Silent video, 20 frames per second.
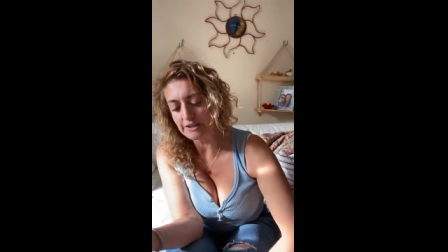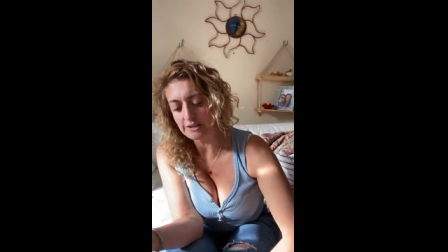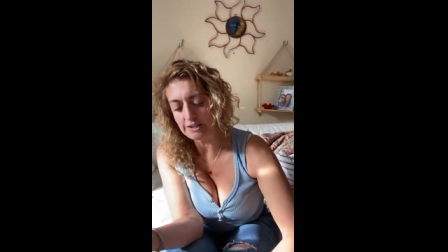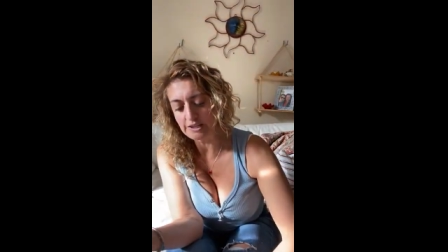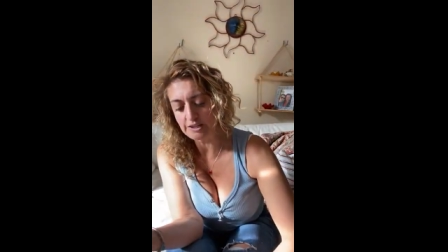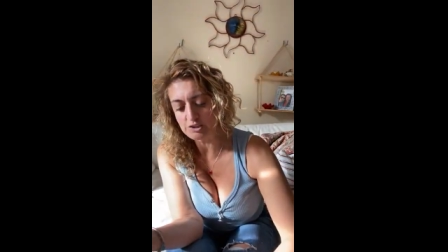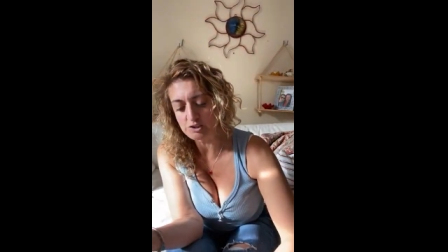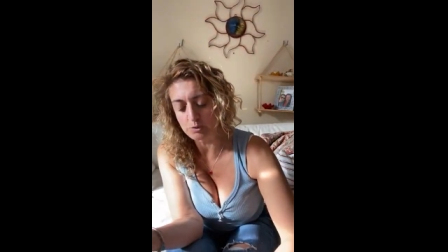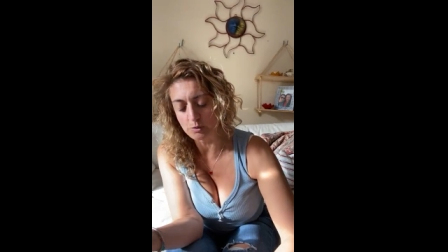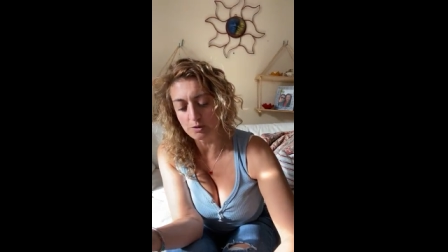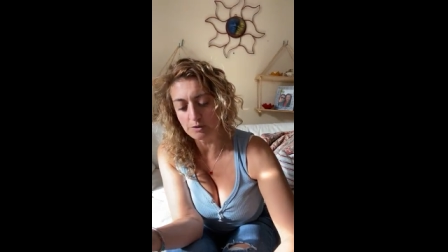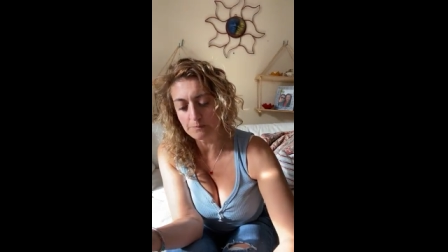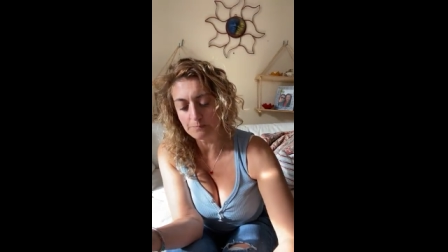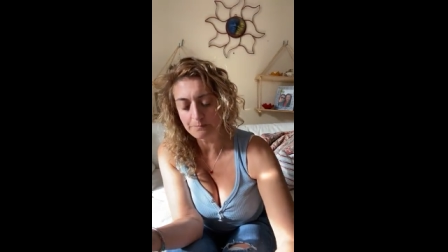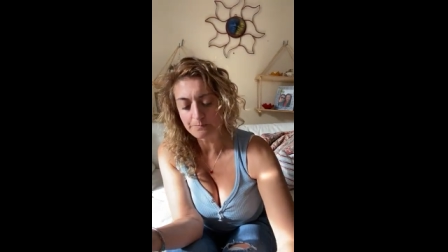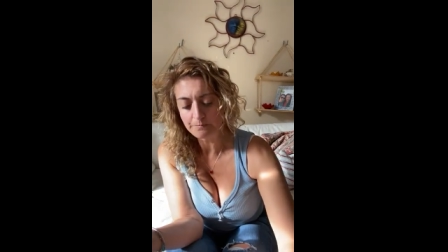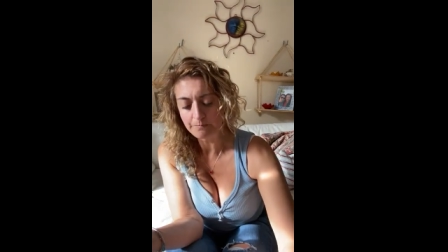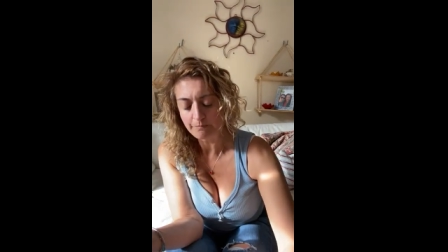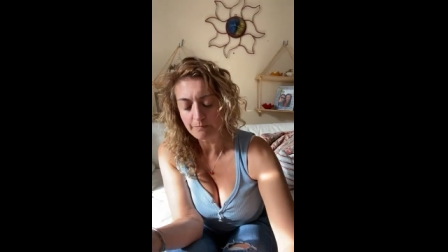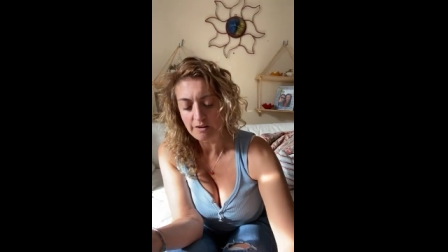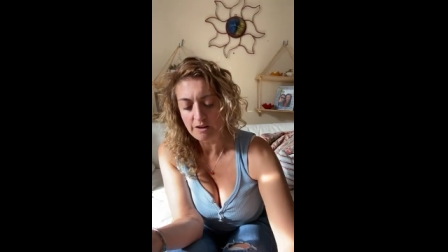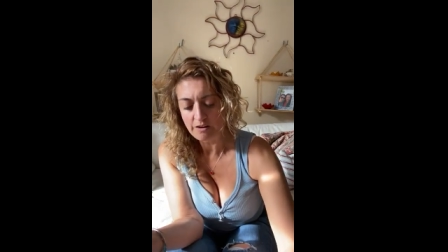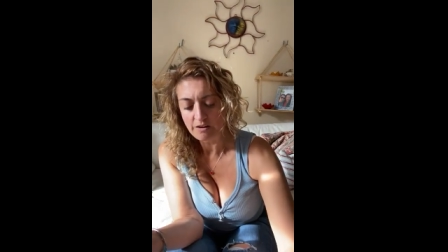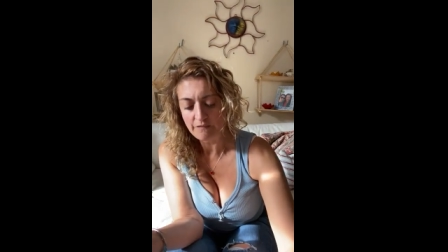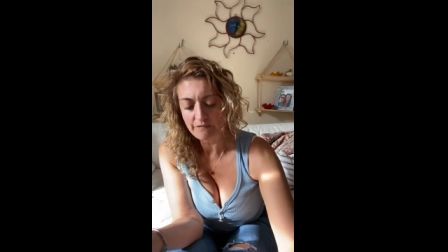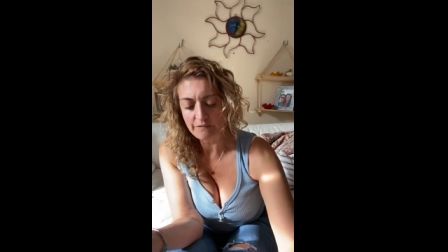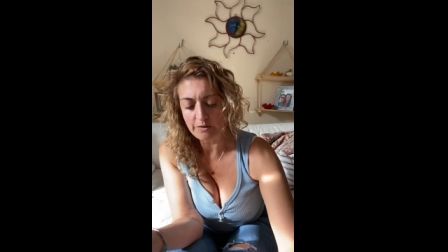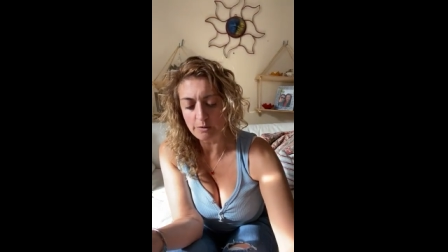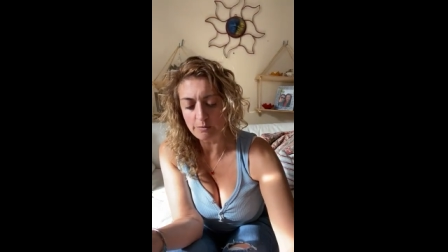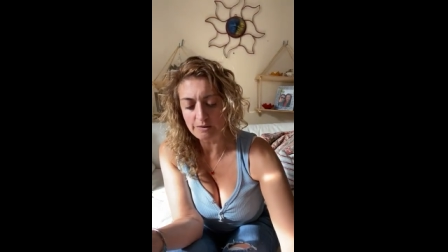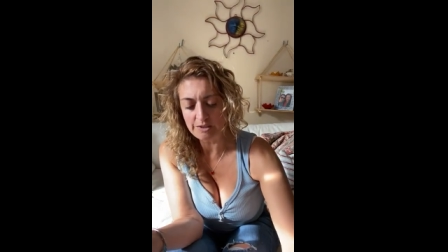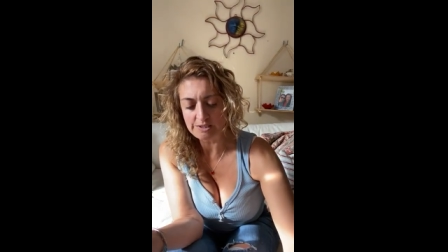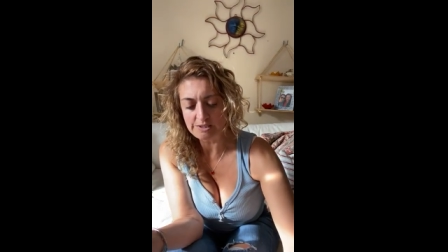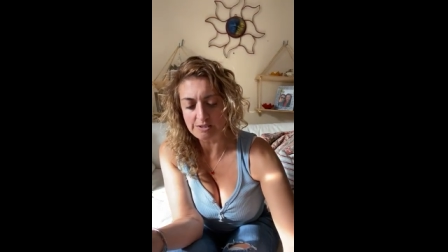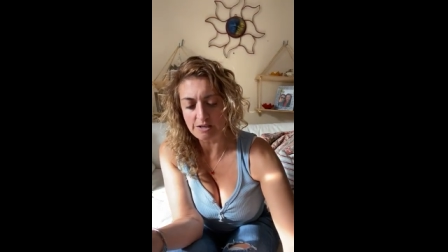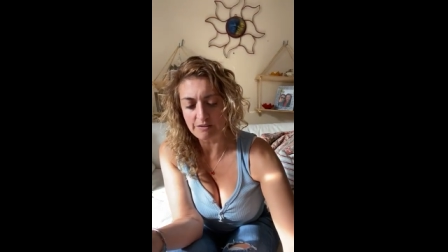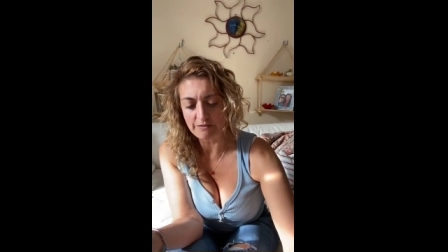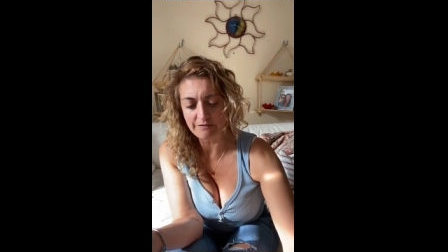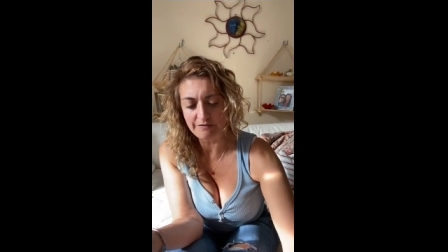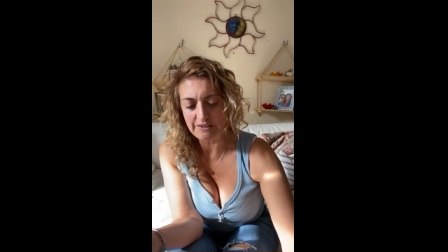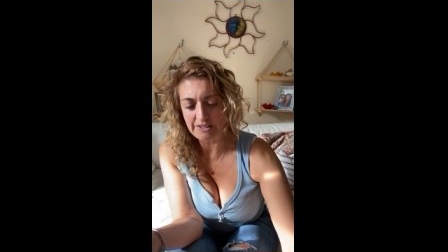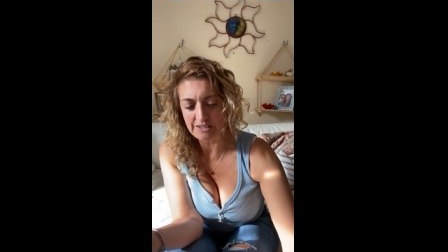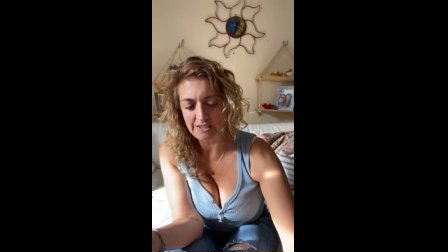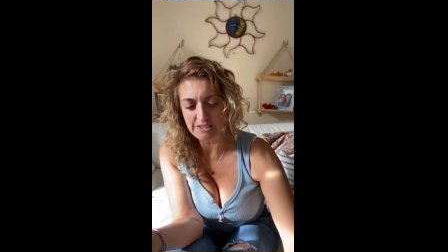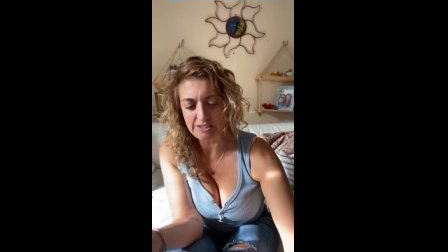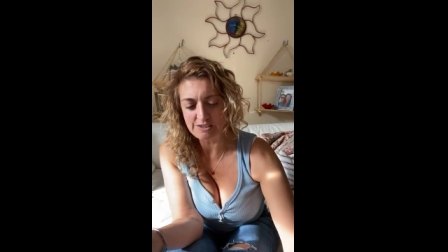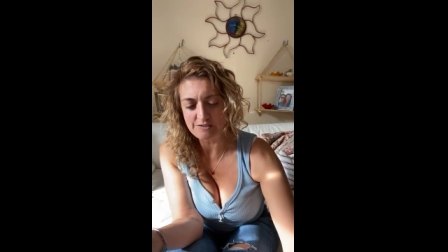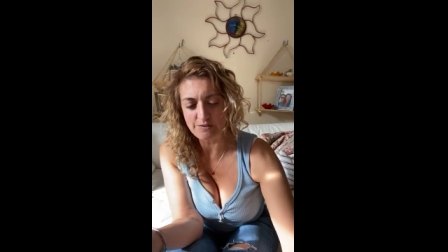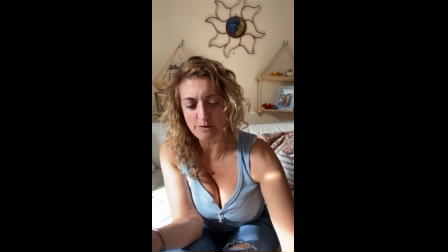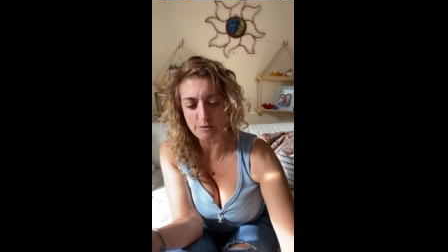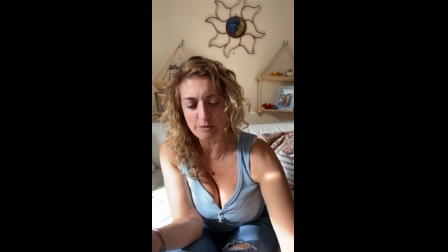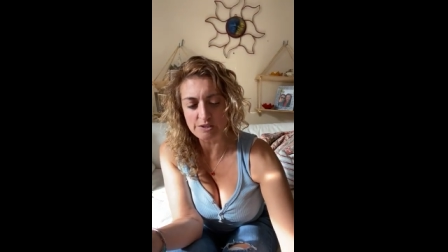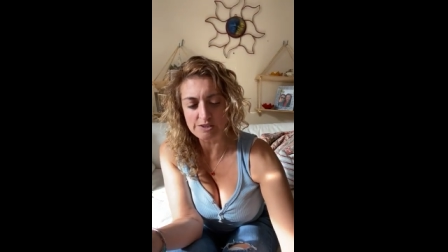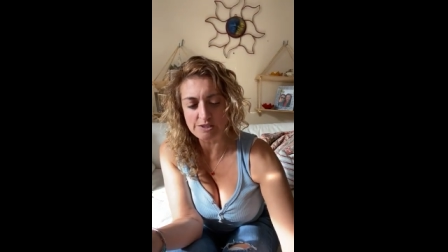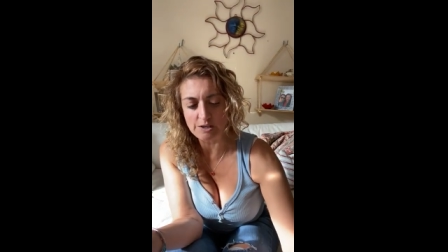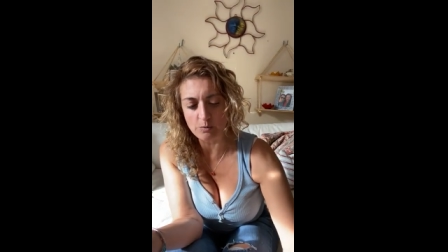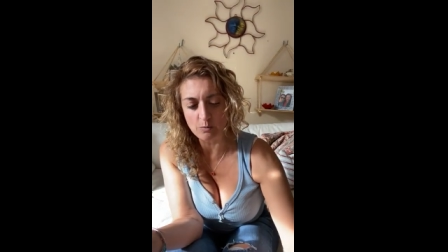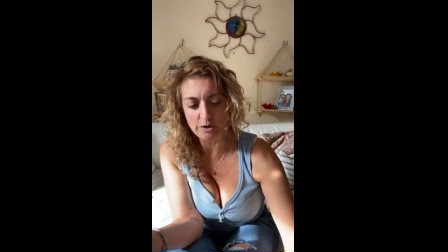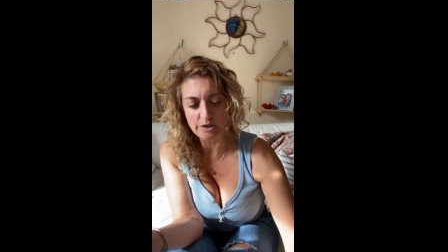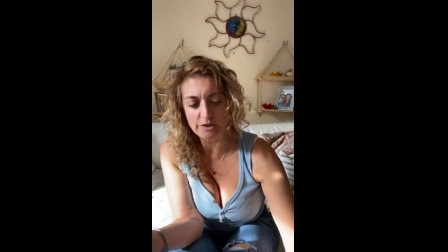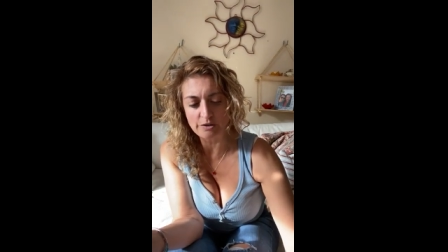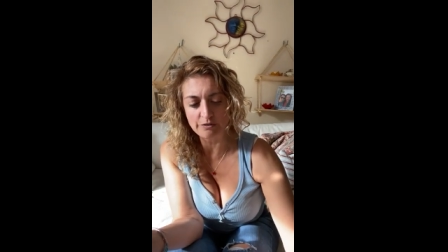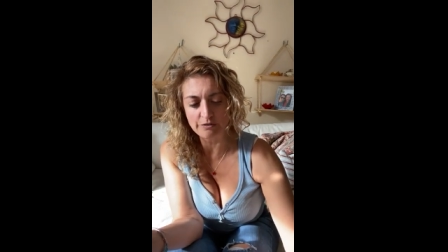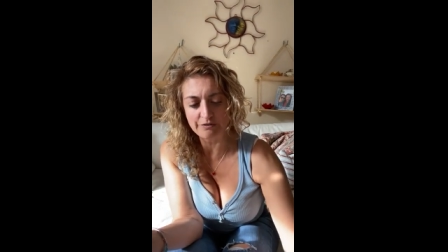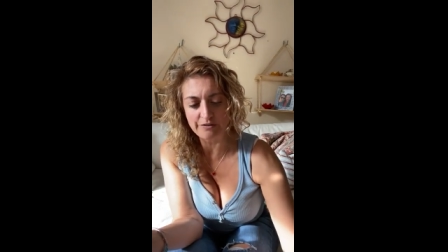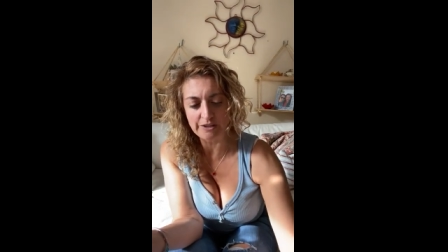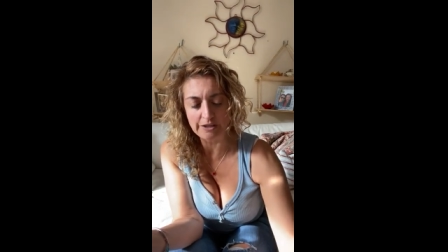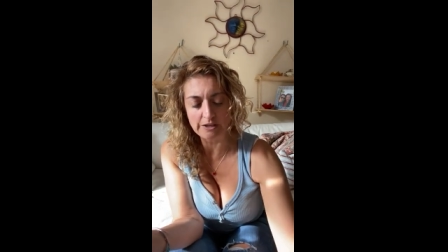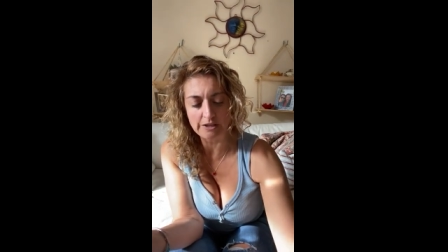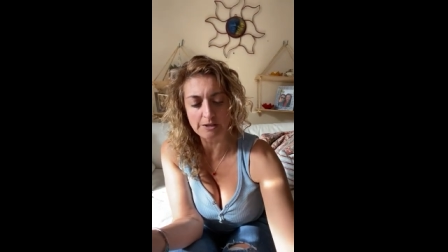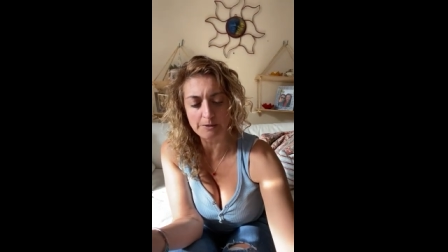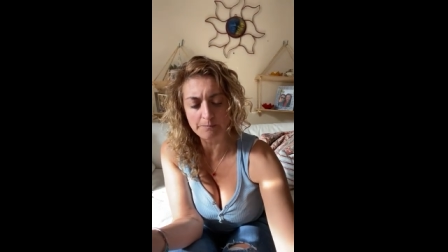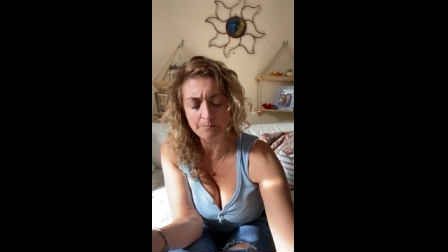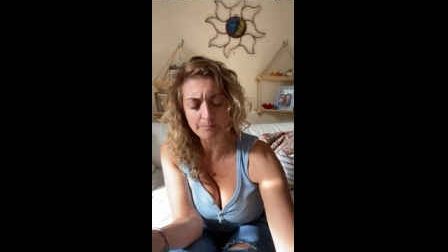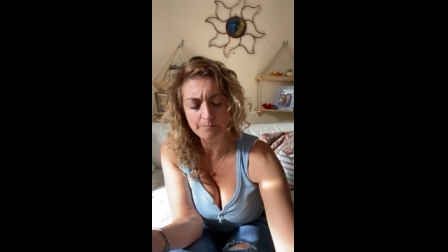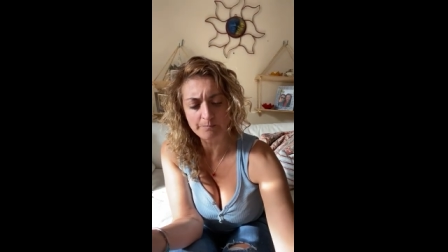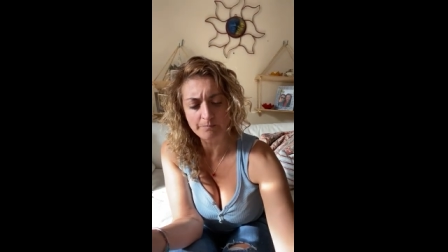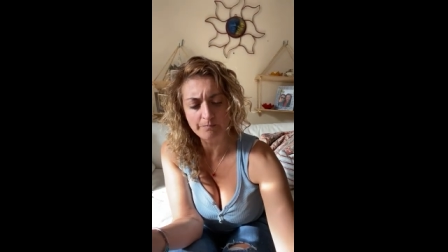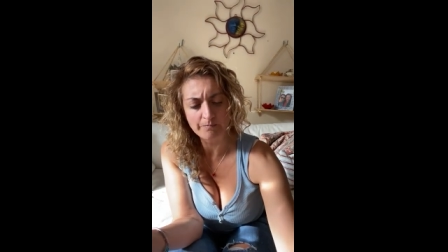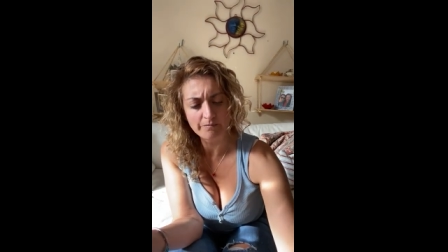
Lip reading: feelings, or focused on feelings, focused on what you're feeling.